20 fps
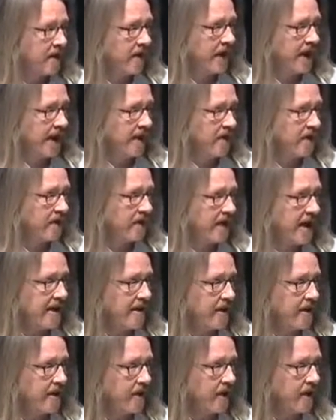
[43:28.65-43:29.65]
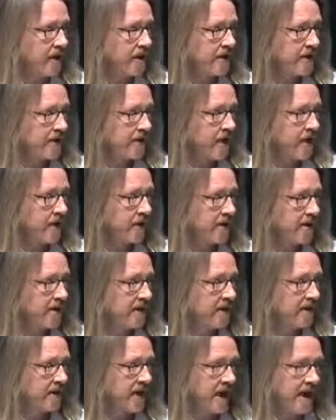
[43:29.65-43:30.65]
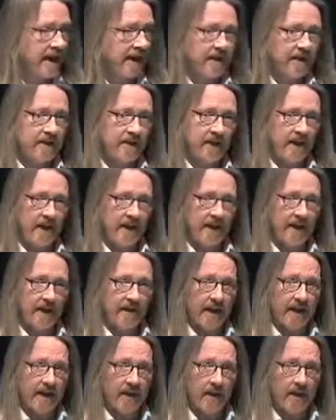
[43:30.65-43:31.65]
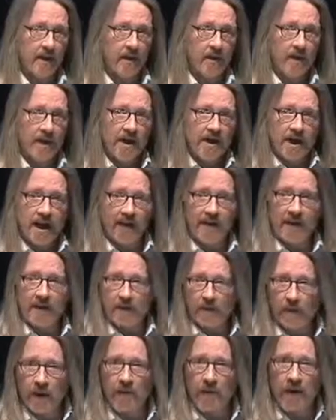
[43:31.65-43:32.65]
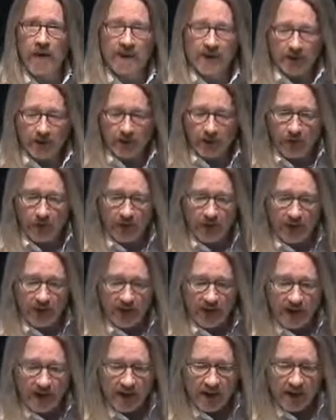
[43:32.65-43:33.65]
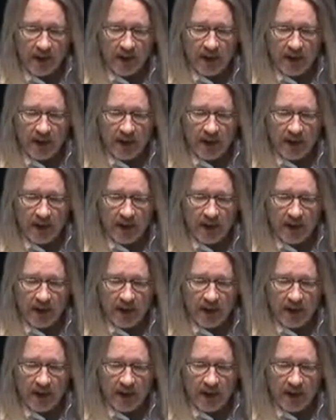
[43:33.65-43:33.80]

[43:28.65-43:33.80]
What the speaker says: and they can just take their notes along with the slides as I go, and that's one way to do it, but